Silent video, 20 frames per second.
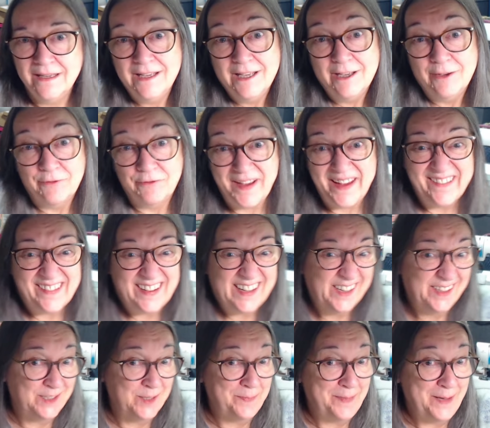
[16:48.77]
Fairy
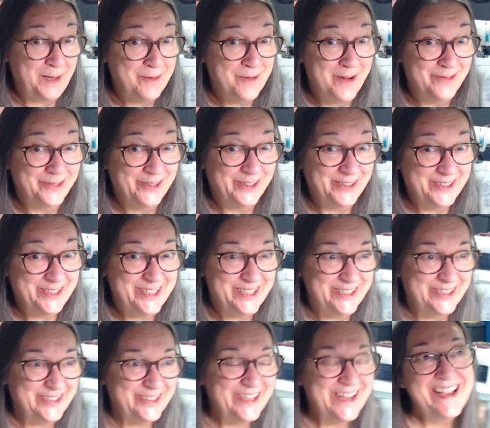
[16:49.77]
lights would be quite fun to
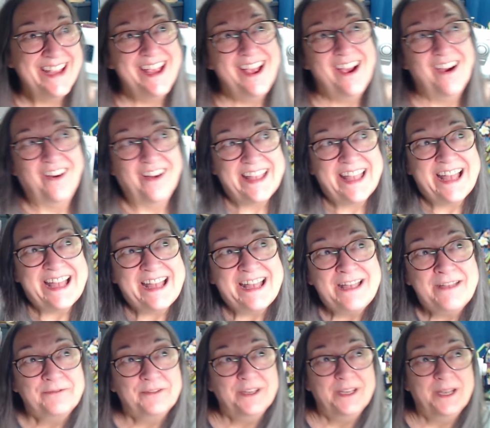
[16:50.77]
do. I
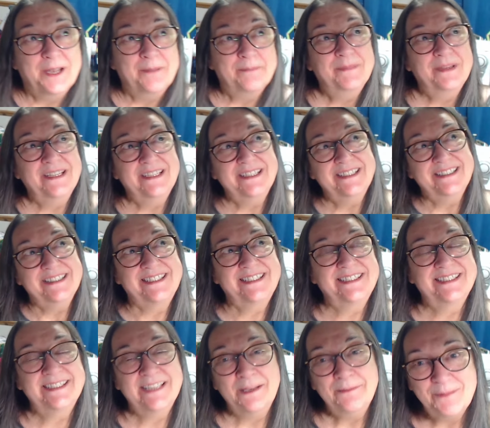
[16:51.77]
have um,
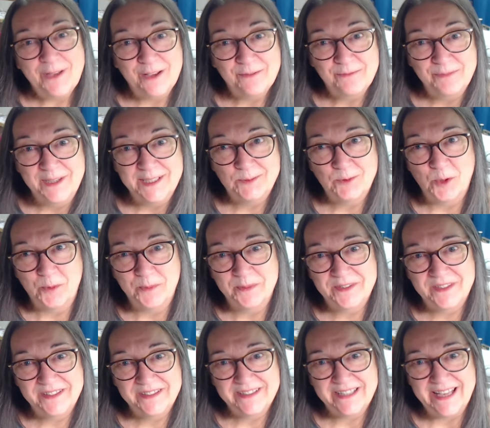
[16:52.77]
some of my
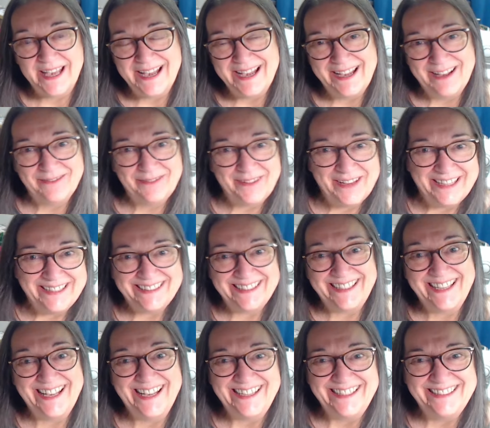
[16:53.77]
swapsters have
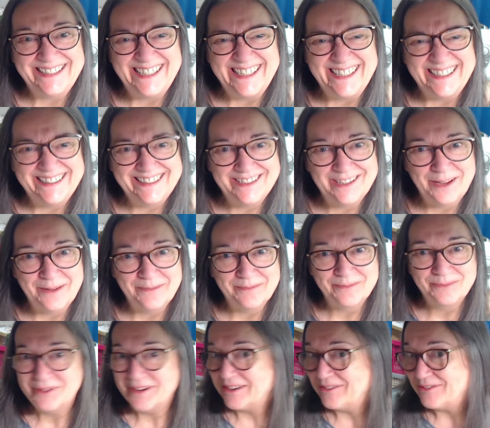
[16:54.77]
indicated certain
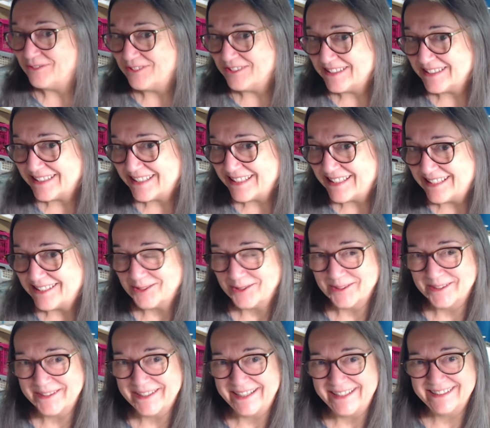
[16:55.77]
preferences or
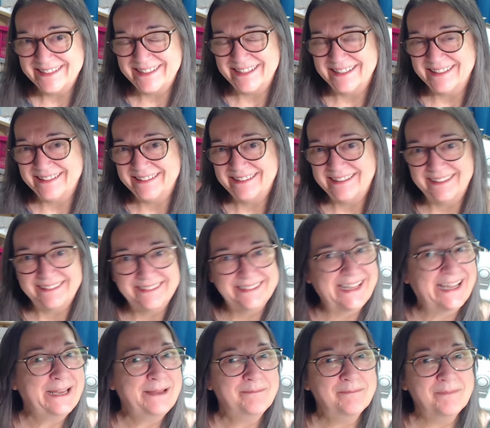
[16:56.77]
things that that
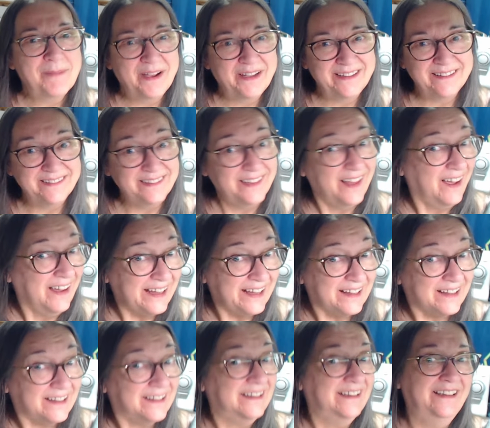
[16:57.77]
they might
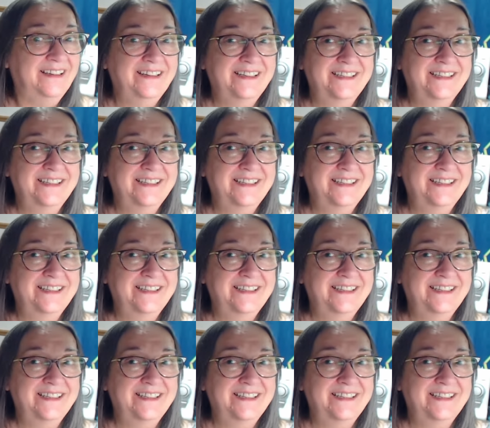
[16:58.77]
like.